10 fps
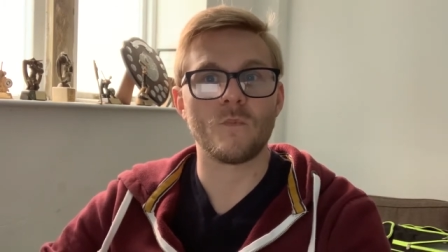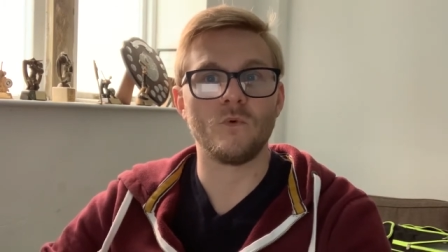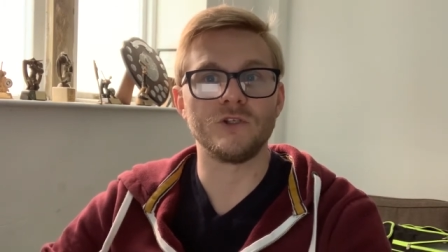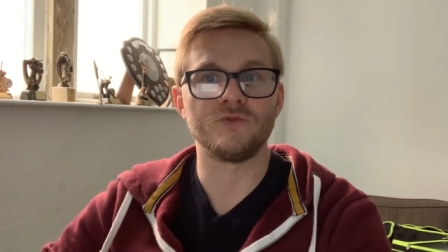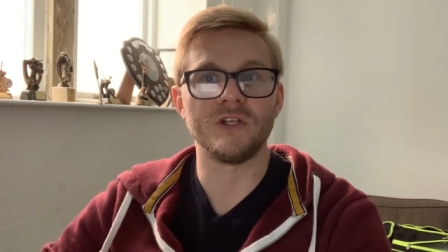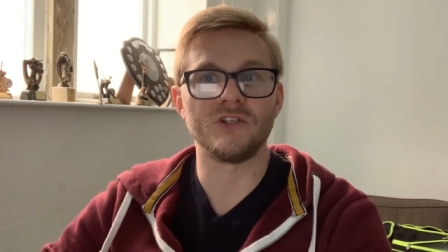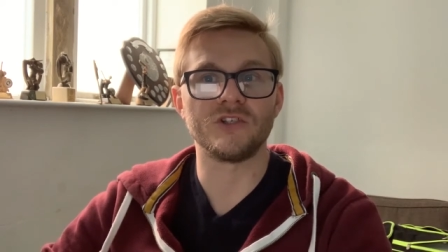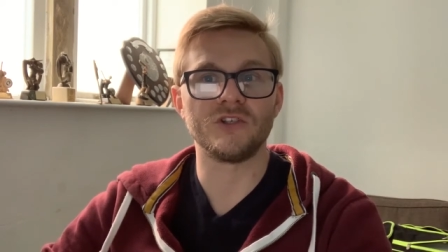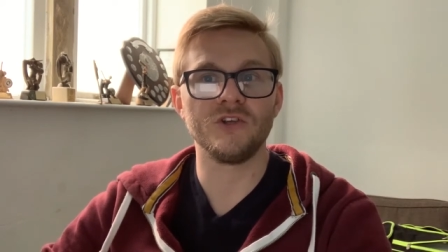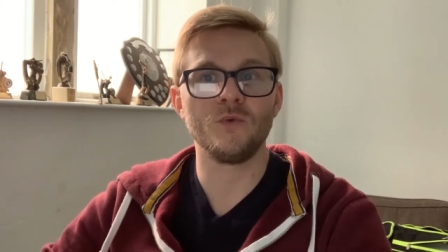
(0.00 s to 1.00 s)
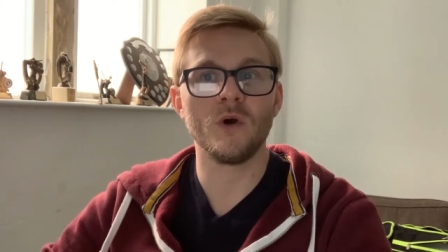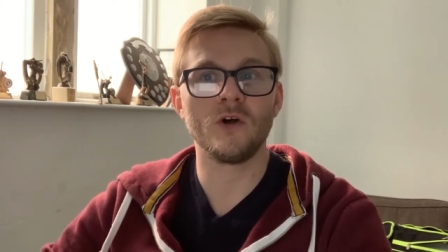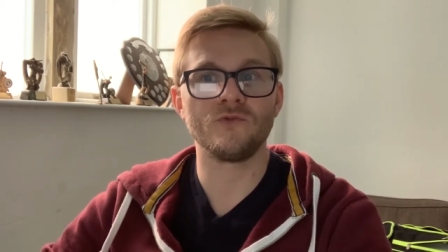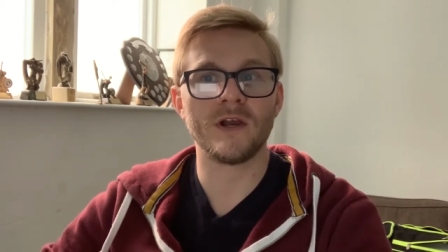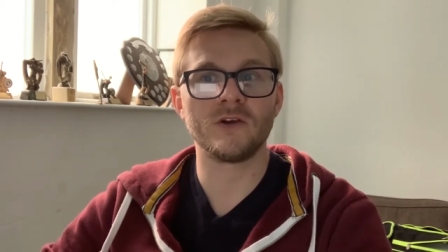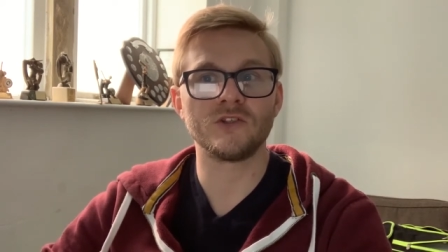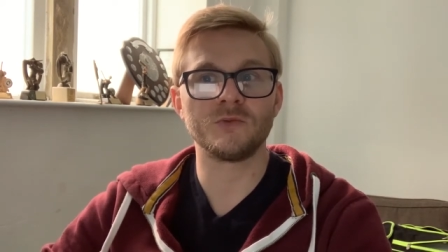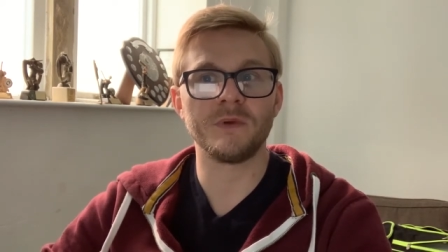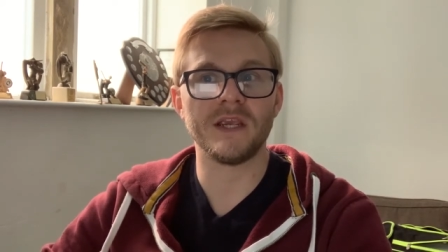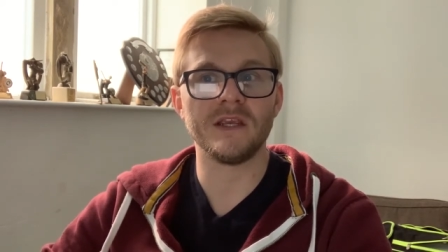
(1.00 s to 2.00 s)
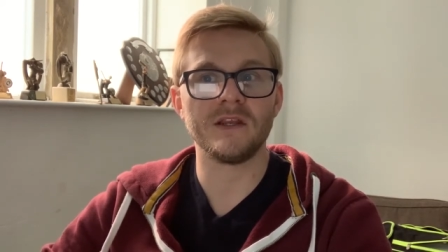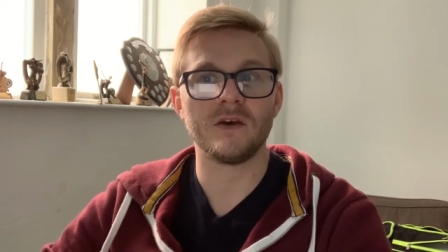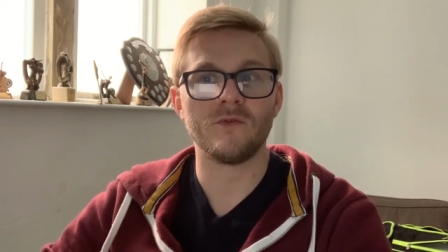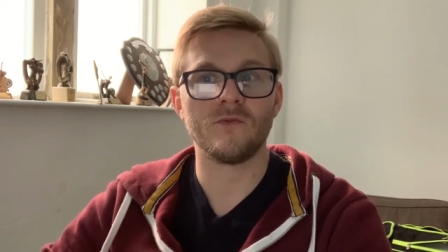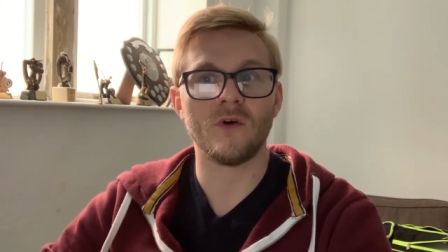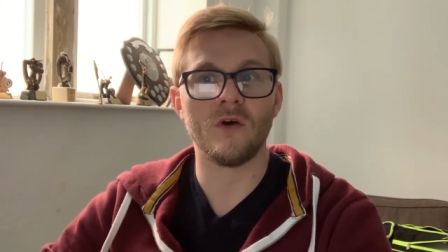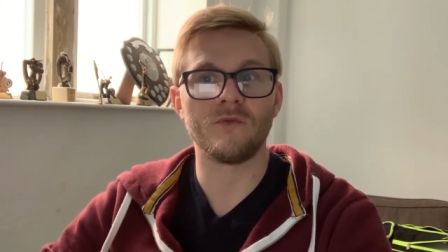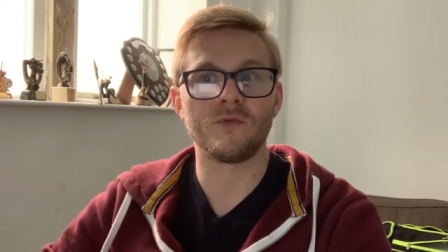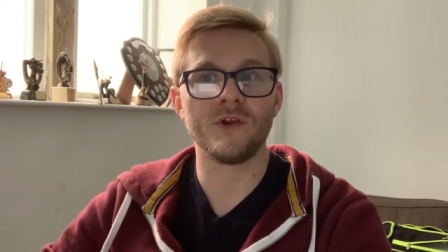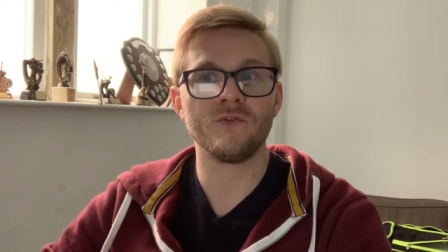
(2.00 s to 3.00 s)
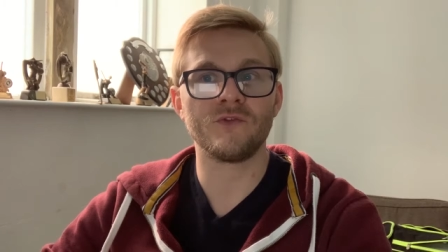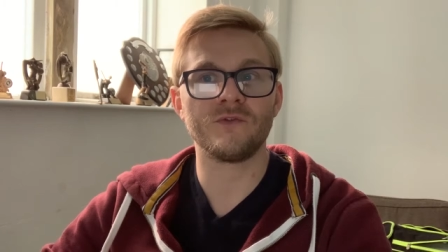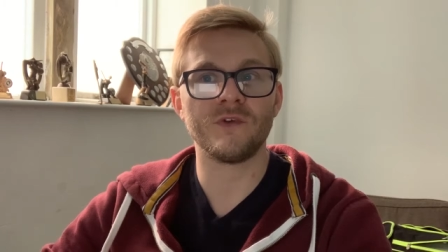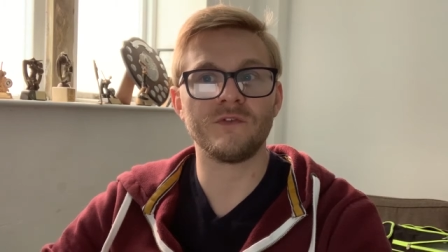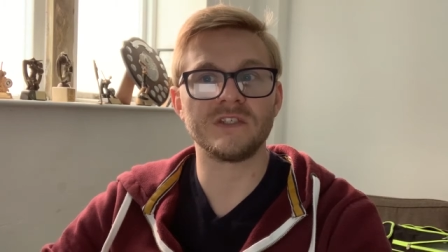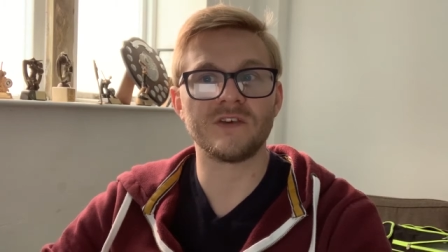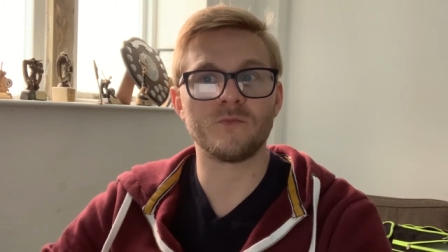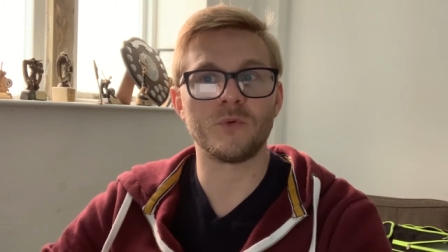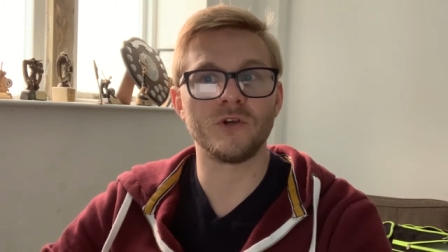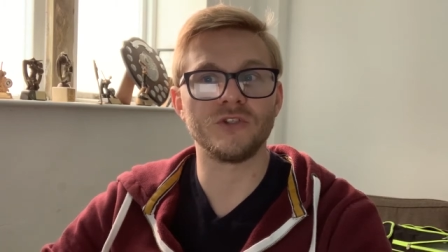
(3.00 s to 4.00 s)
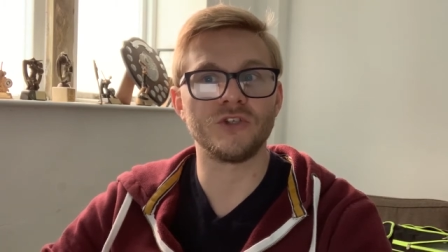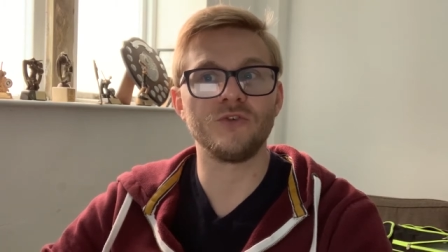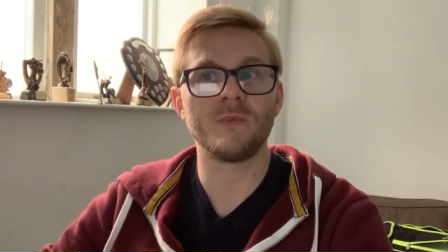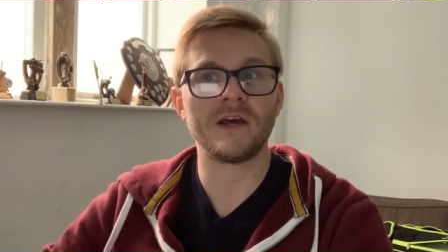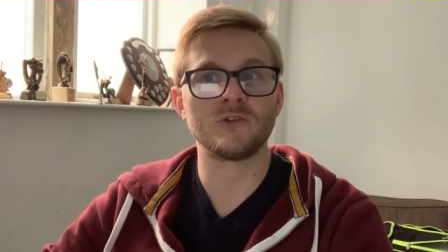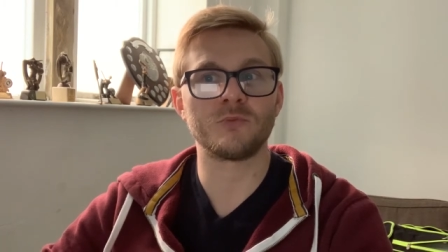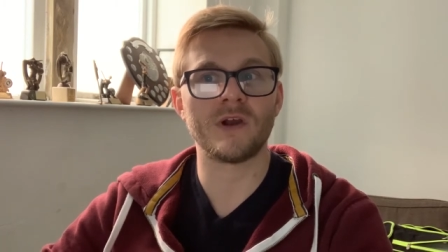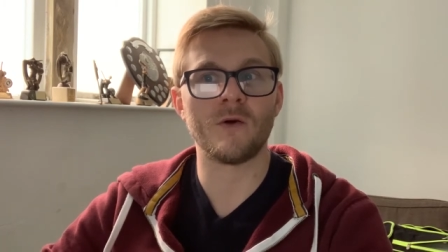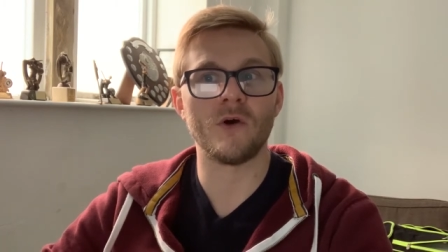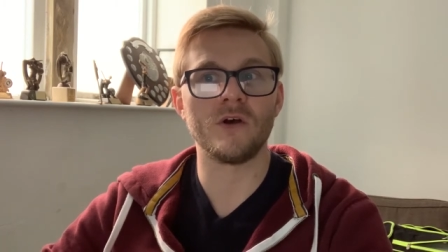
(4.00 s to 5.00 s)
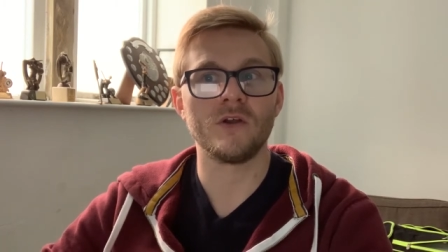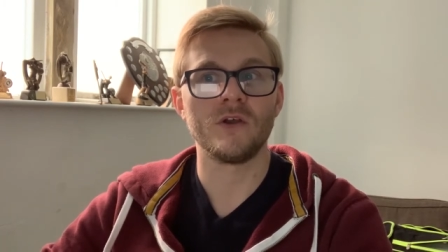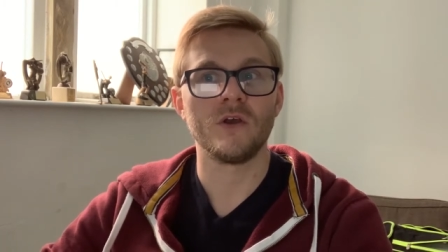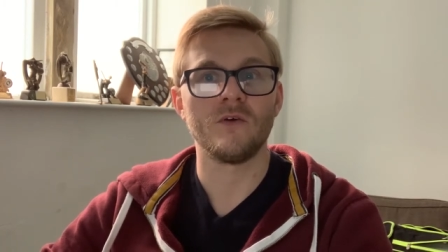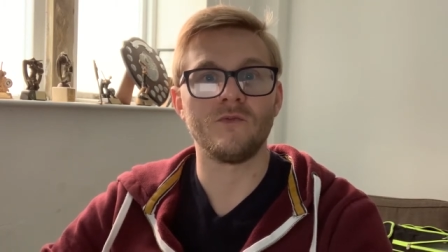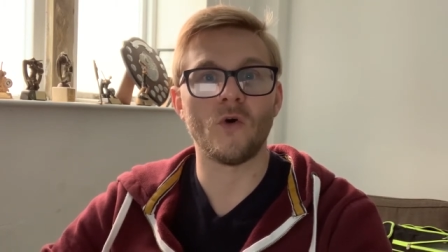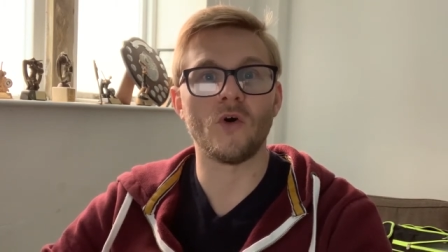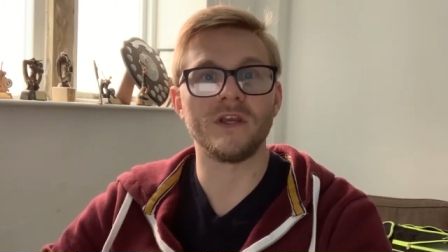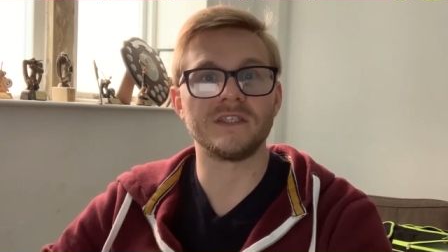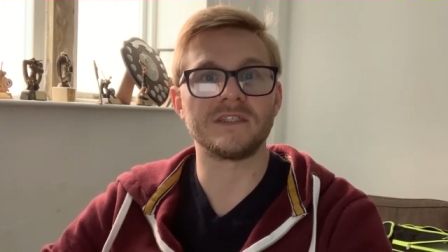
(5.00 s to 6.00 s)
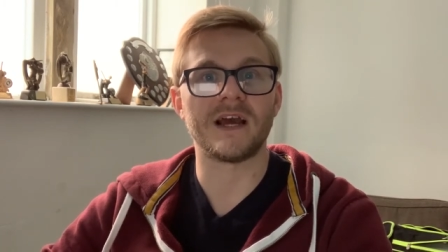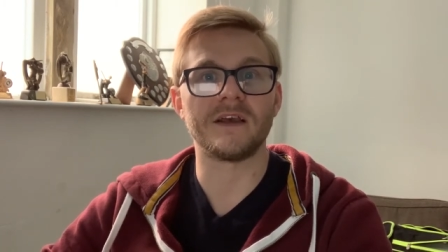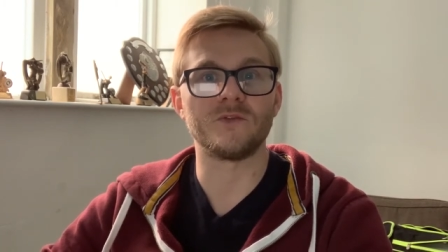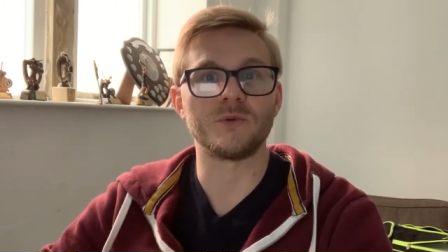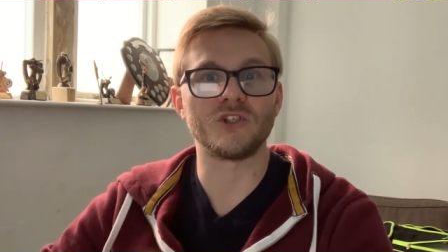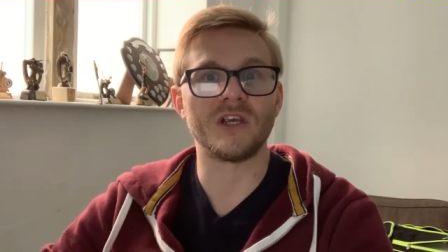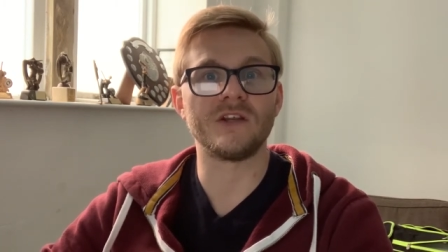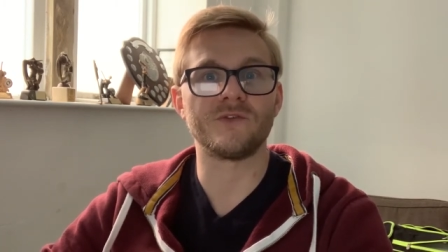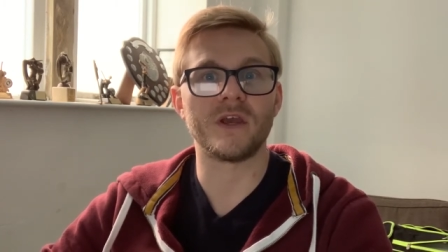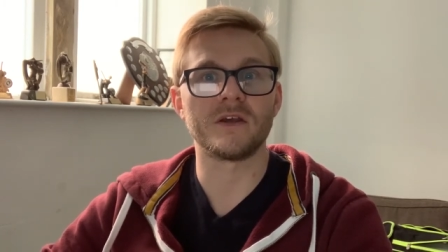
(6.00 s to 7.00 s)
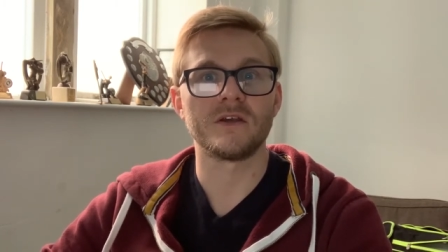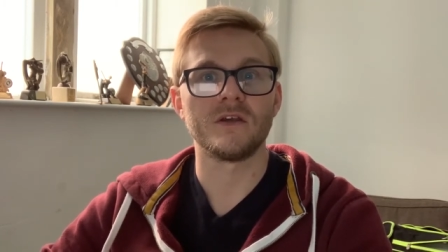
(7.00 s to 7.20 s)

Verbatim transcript: which reaches a new world record speed of 357.2 miles per hour for its style of machinery.